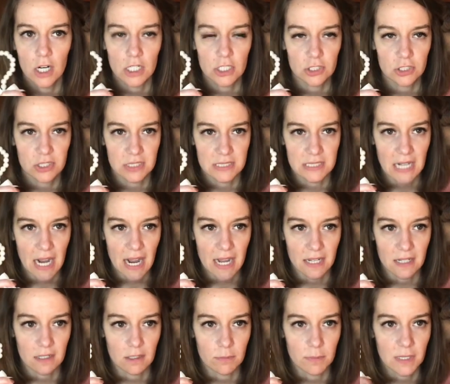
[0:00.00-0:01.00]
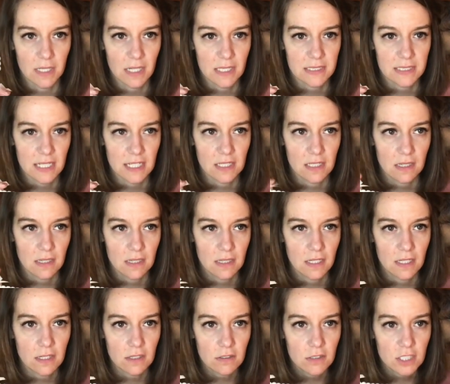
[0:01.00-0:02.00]
her style because it
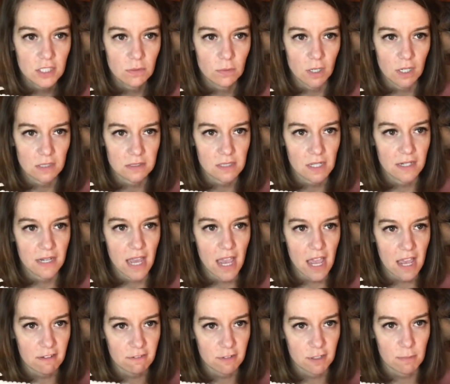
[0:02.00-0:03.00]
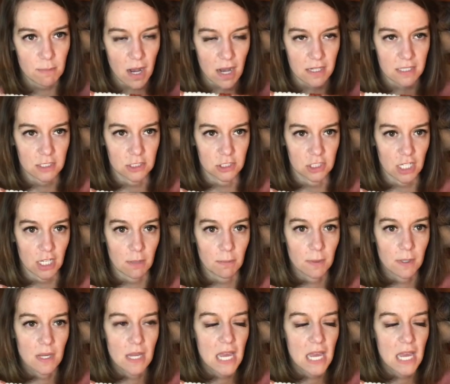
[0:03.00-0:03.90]
literally works on every body shape.